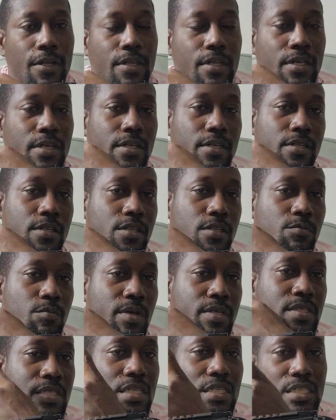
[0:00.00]

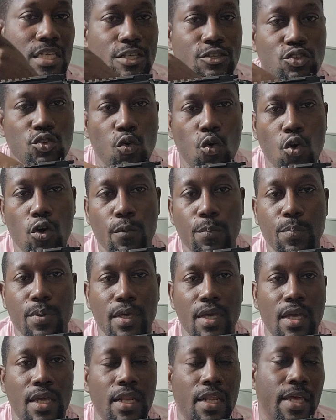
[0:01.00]
my CZ
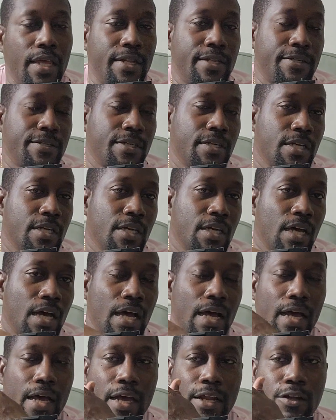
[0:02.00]
Scorpion
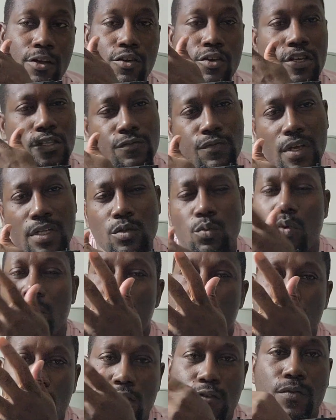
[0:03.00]
and the Chris Vector. Well,
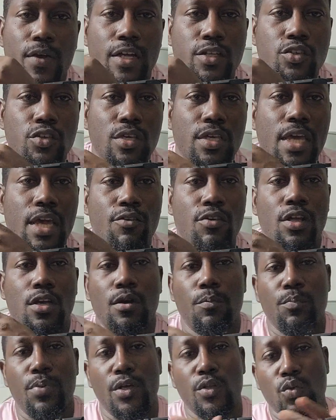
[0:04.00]
the Chris Vector, you can't really
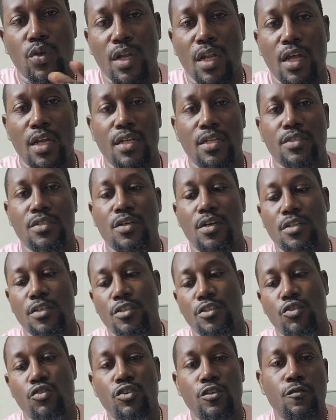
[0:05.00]
compare it to a lot of these guns
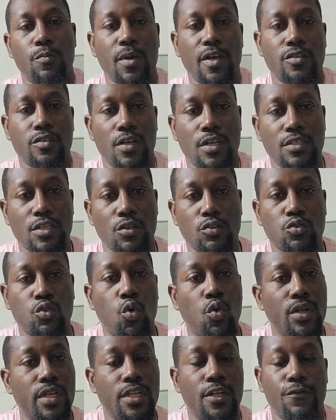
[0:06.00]
because the Chris Vector has a
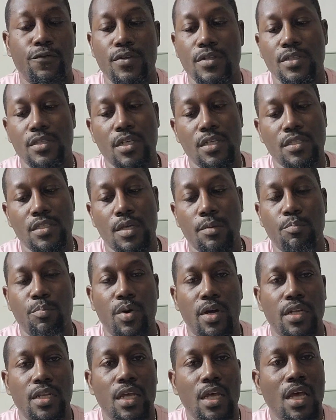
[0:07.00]
totally different system.
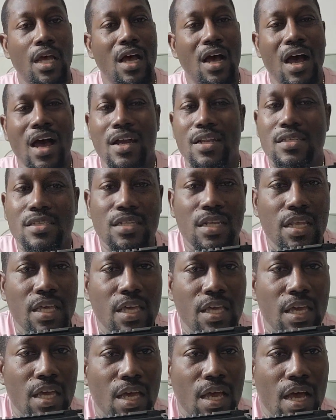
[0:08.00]
But
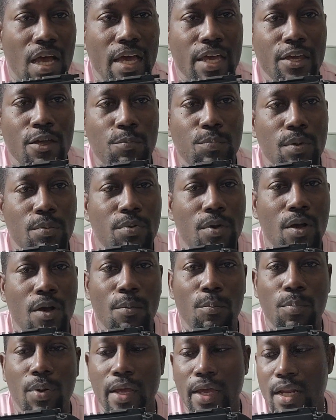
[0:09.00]
honestly, I hear people
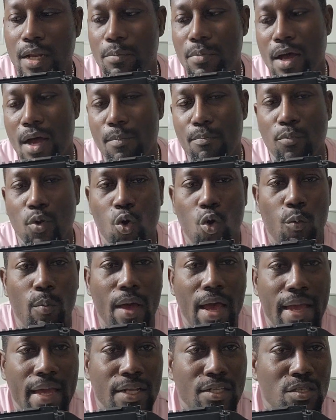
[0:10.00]
complain about
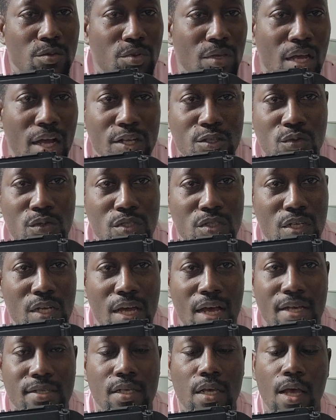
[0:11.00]
blowback, and to be honest with you
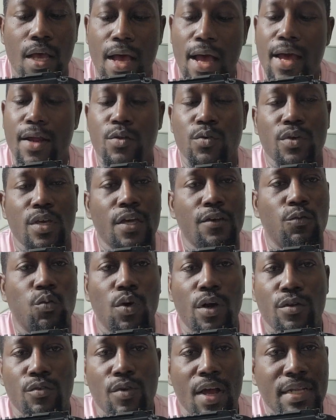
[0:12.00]
guys, I don't give
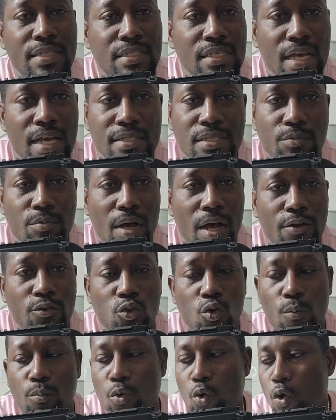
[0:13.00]
one rat's ass about
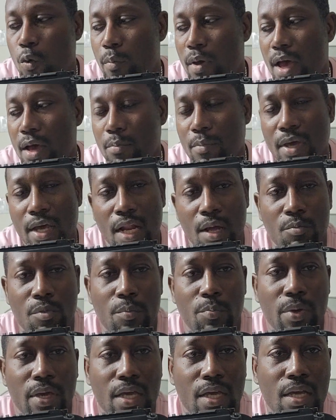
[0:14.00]
no blowback, man. I'm a
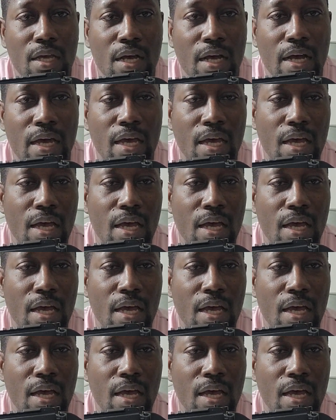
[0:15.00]
big guy.